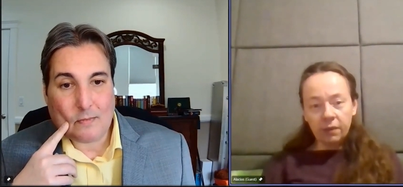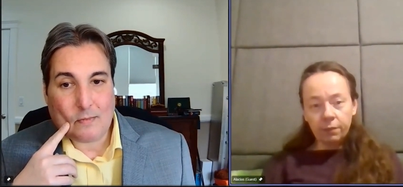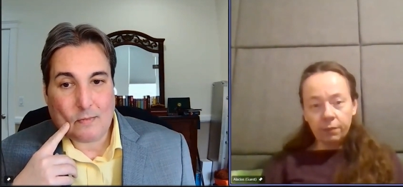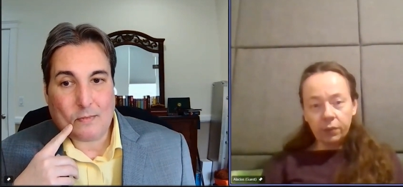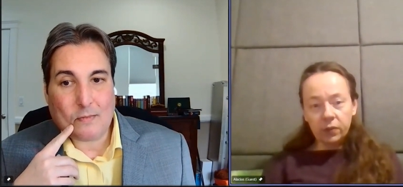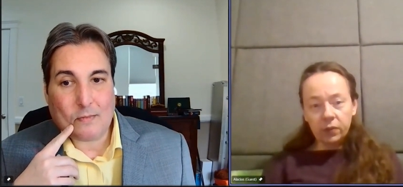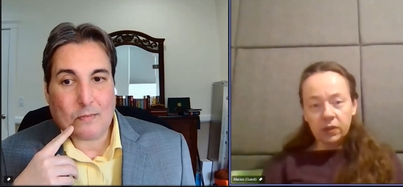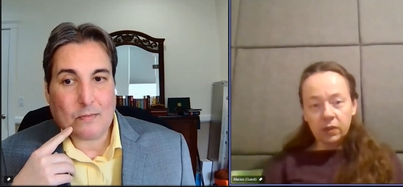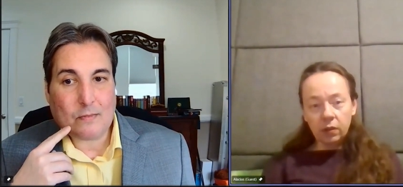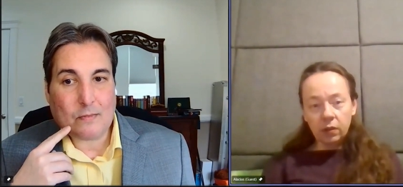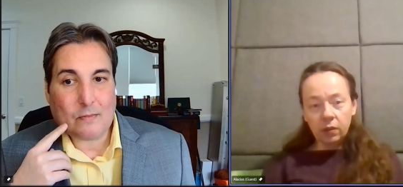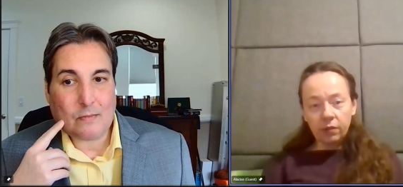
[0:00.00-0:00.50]
Speaker 1: a lot
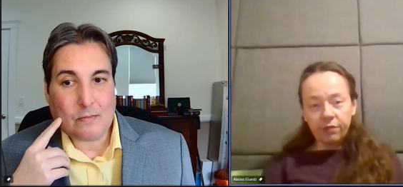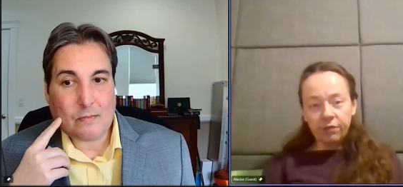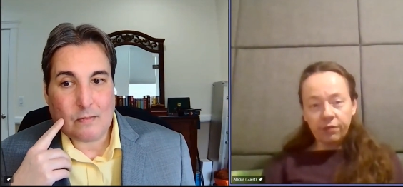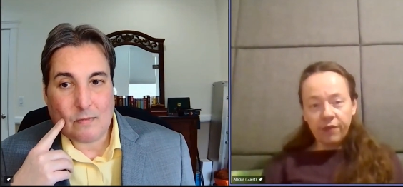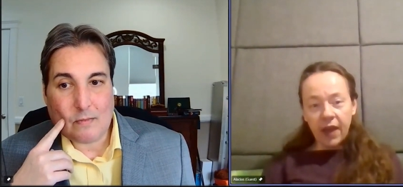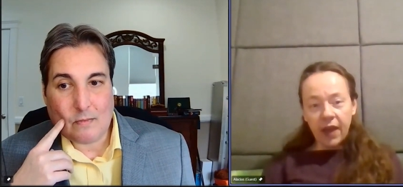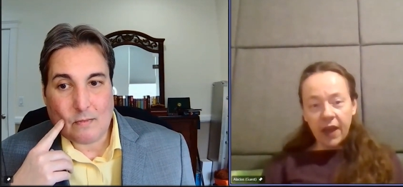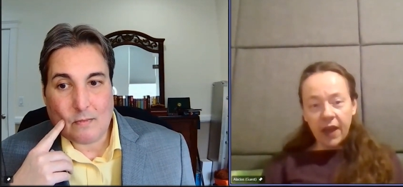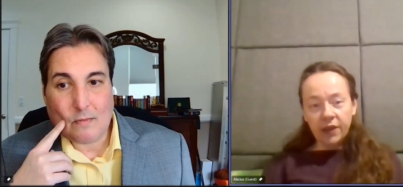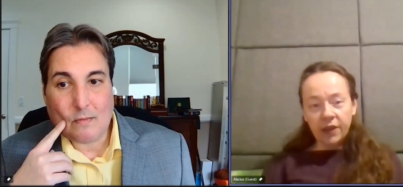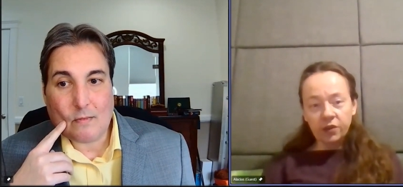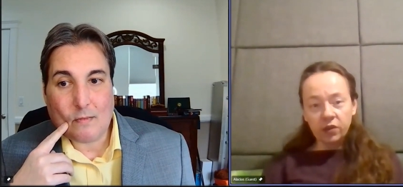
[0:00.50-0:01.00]
of personal
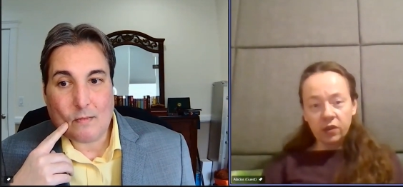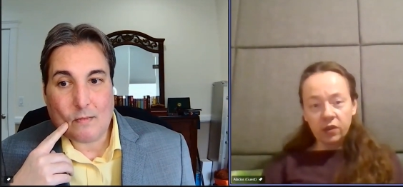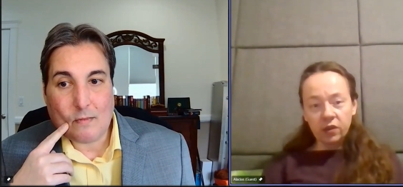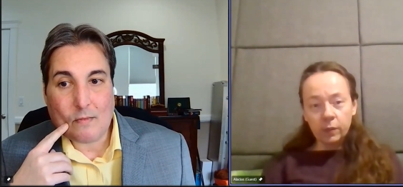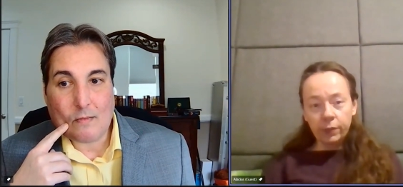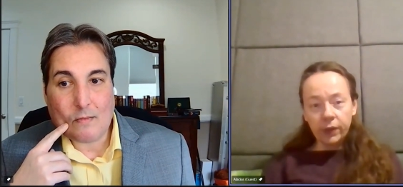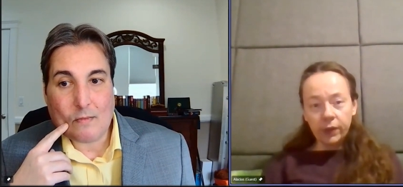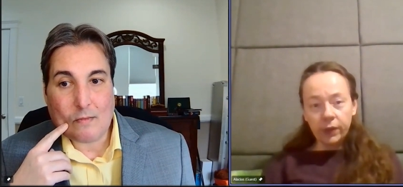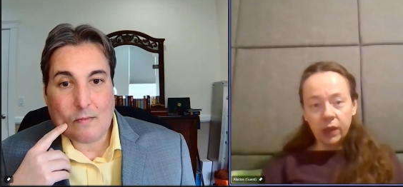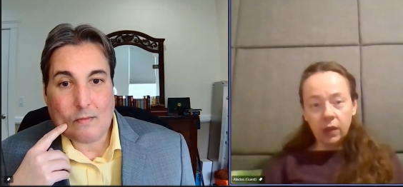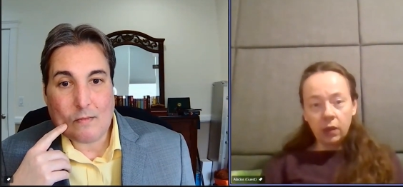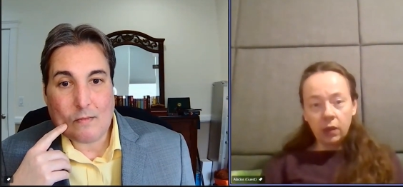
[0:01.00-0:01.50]

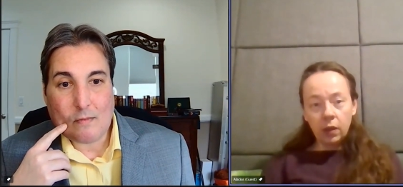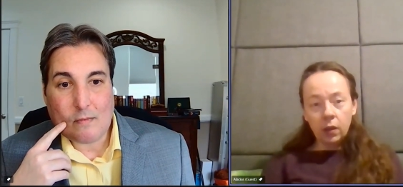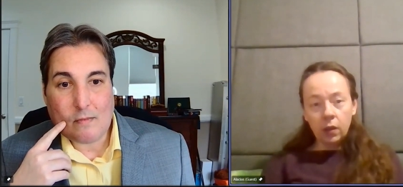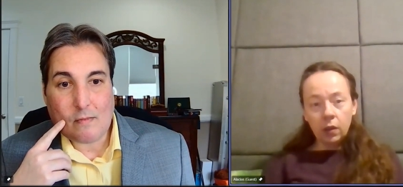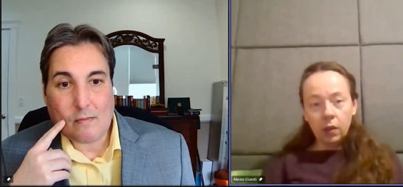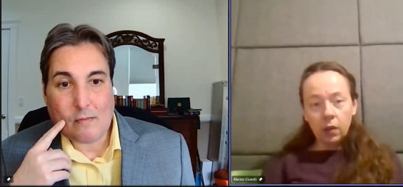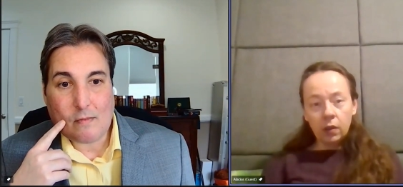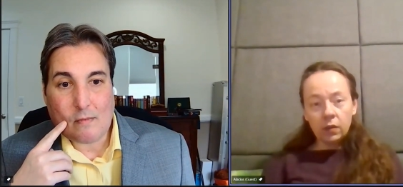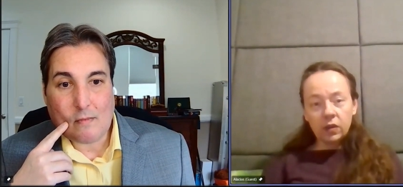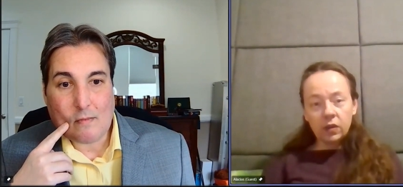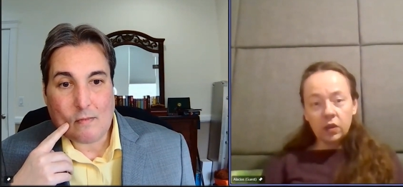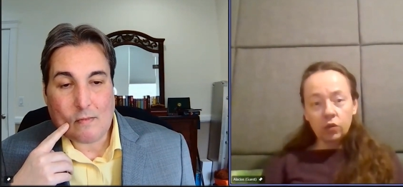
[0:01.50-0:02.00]
factors, but
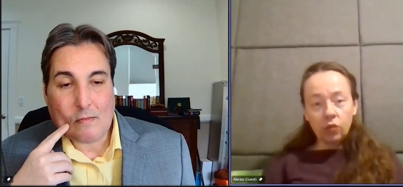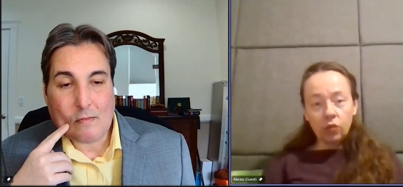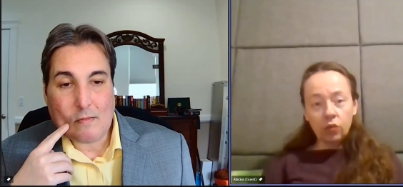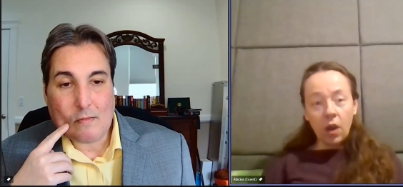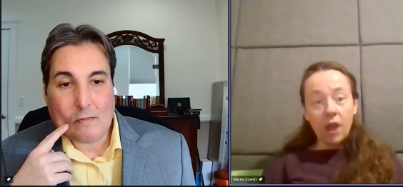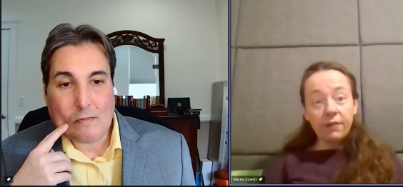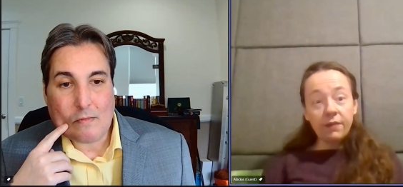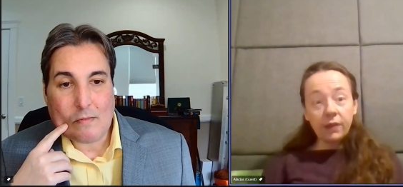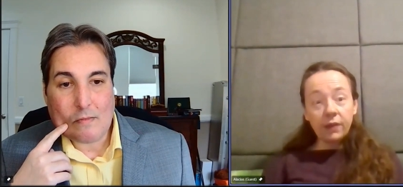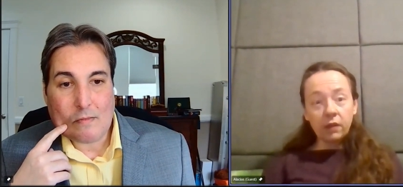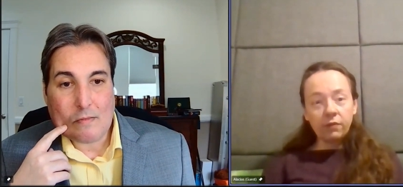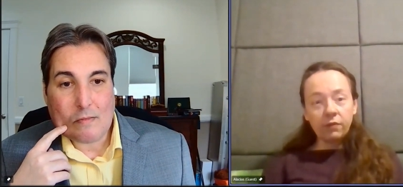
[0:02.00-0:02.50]

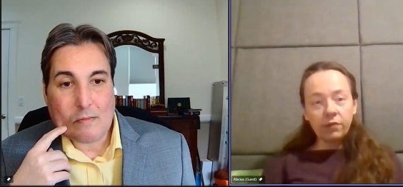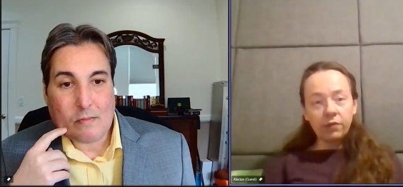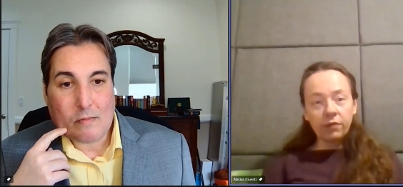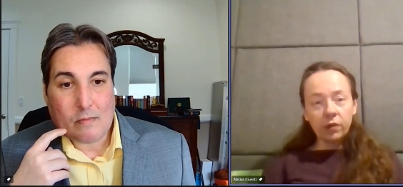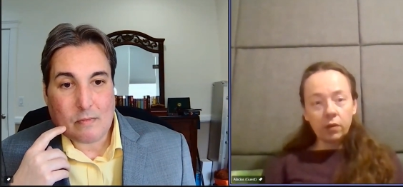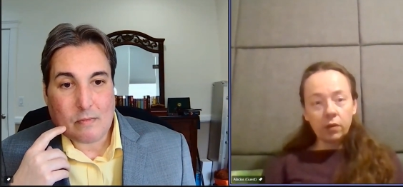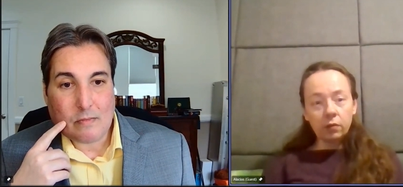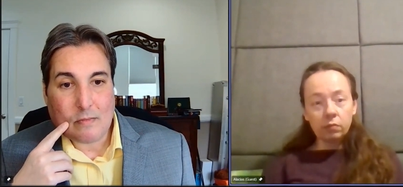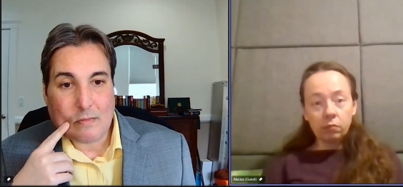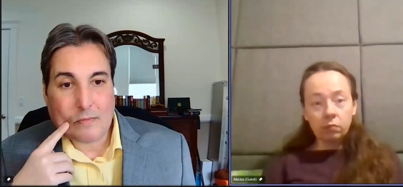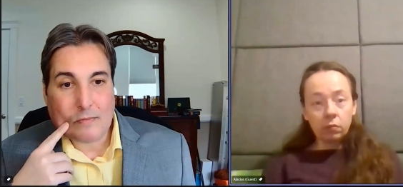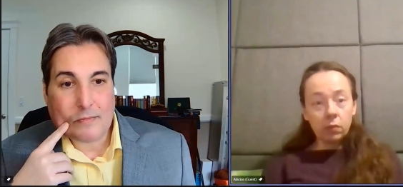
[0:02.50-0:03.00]
striving
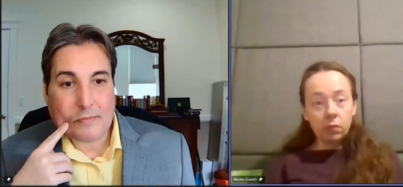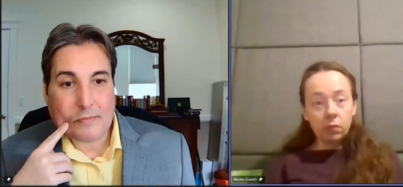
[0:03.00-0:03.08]
for